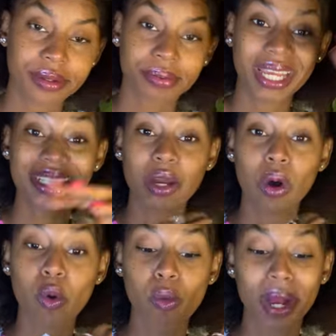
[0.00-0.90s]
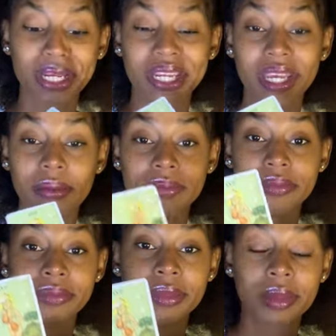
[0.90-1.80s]
Me getting our woman name.
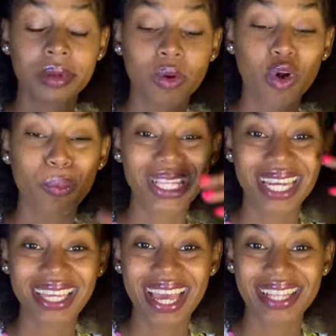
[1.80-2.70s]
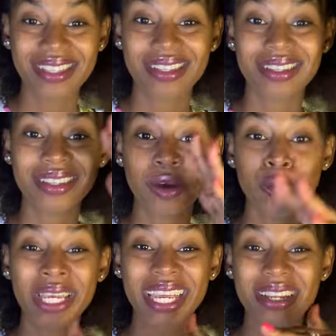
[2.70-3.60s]
Or better yet,
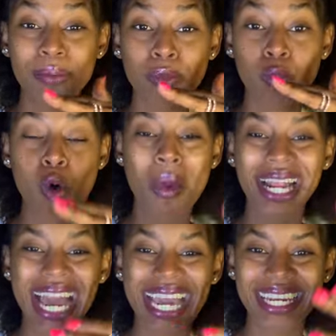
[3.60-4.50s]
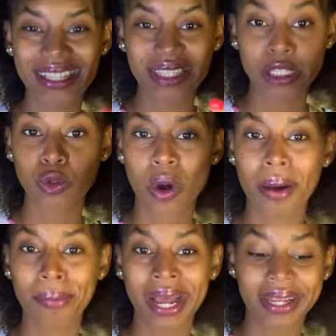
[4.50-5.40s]
only give a woman identity to a
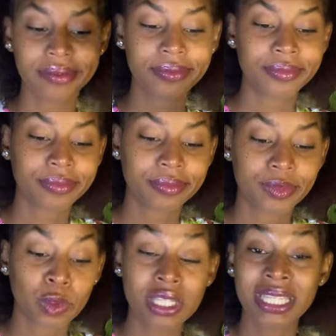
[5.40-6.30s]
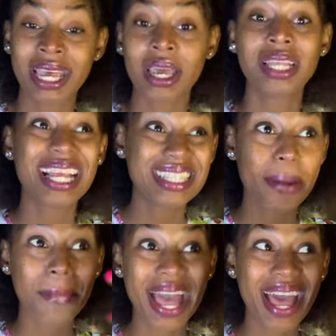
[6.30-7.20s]
man. Only say, that's a
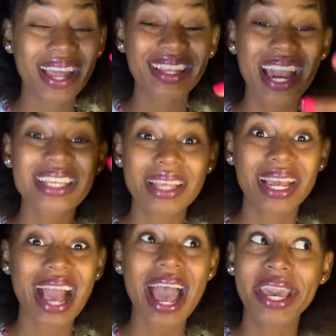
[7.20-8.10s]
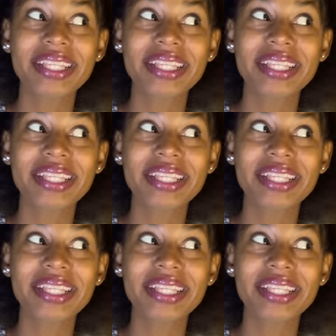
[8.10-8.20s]
man. Yeah, it's a guy.